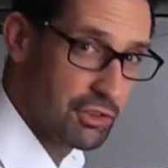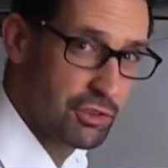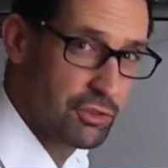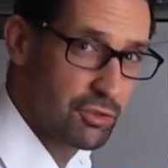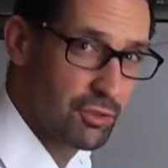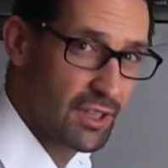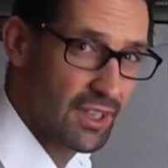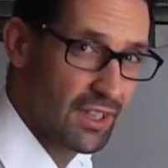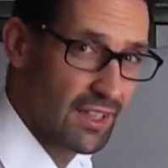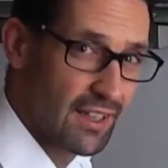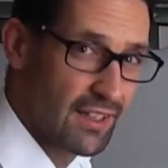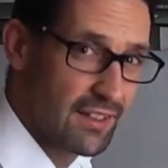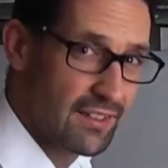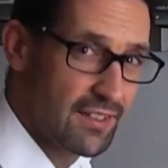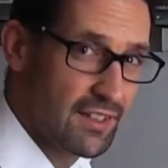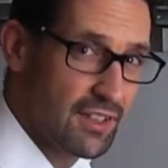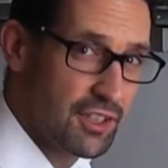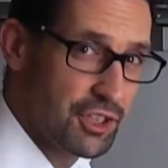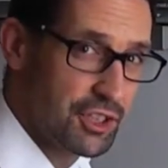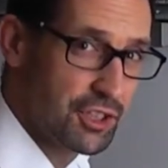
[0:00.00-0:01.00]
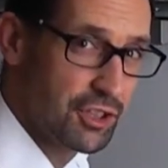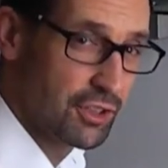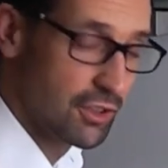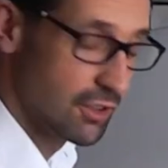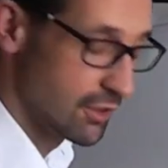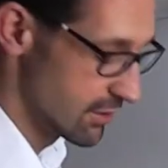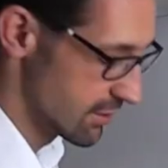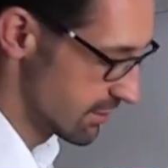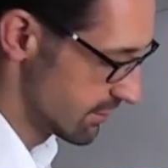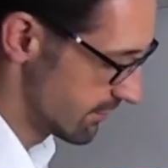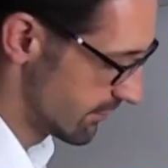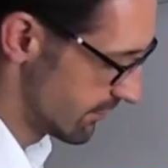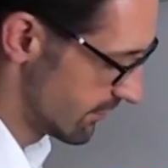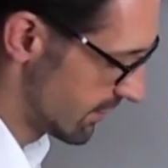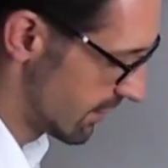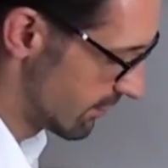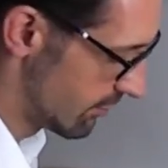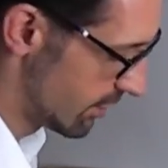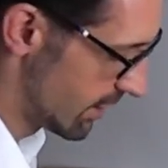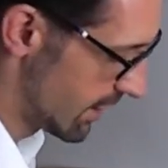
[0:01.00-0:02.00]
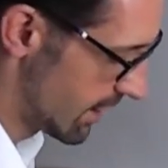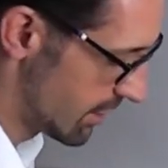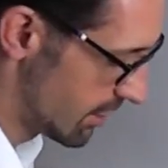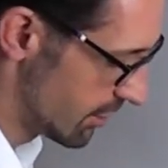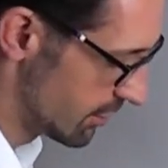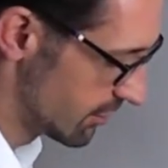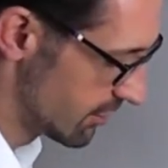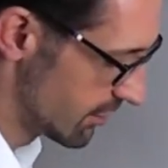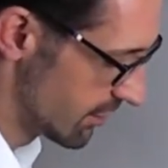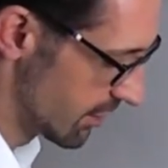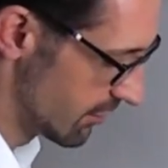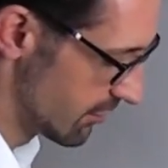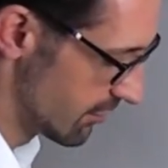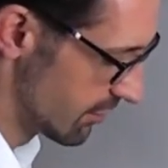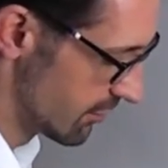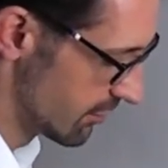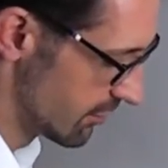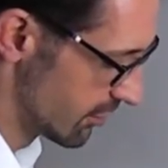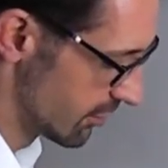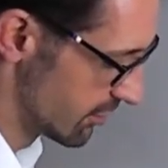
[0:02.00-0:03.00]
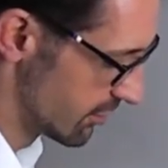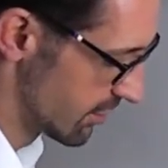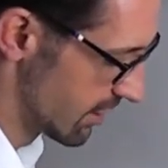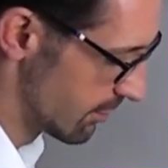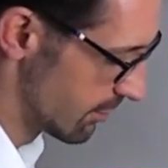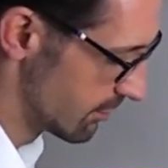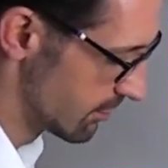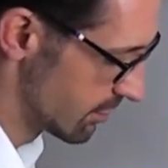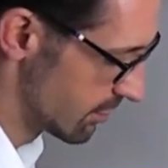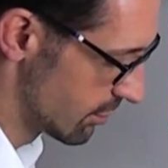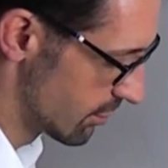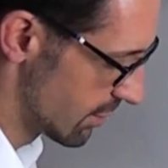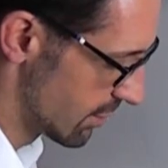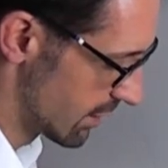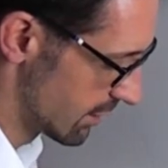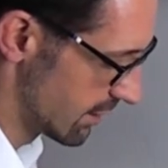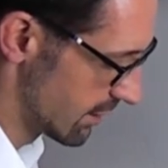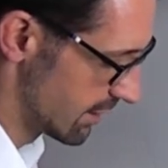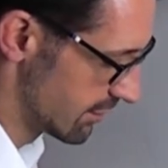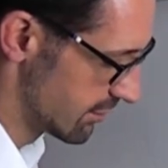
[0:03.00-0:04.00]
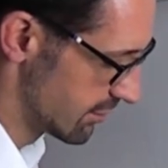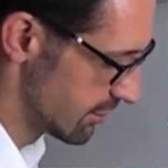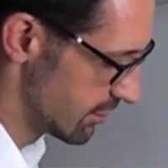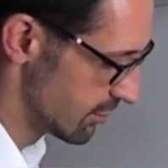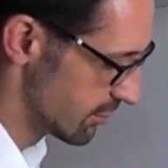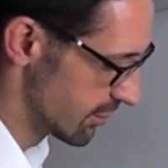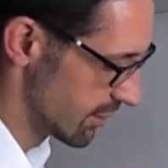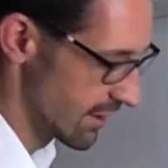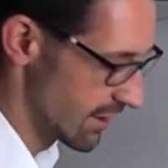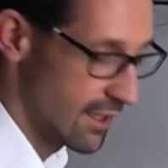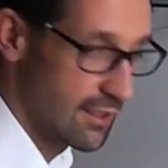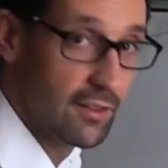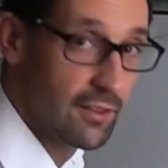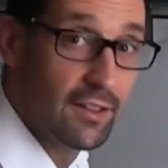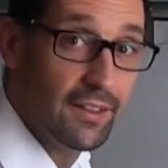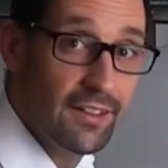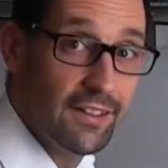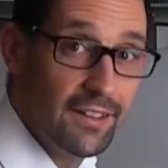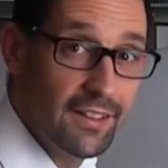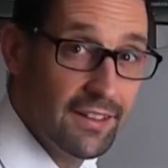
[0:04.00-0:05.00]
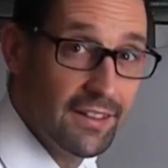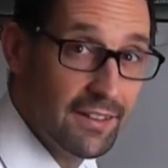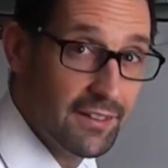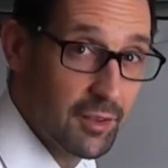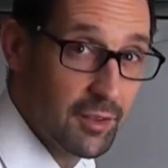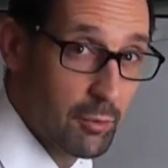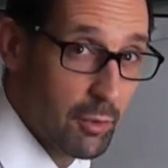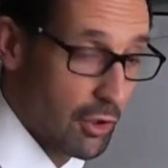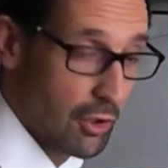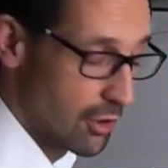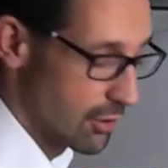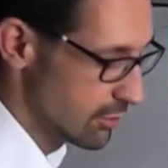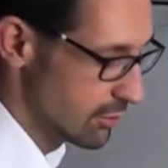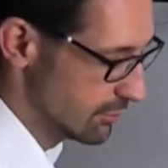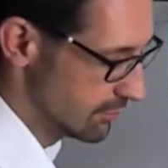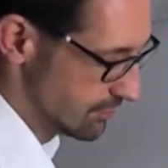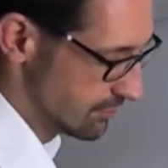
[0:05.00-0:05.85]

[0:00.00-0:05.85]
just realised this shirt, I've only had it on today for the first time, so I'd like to use it again tomorrow.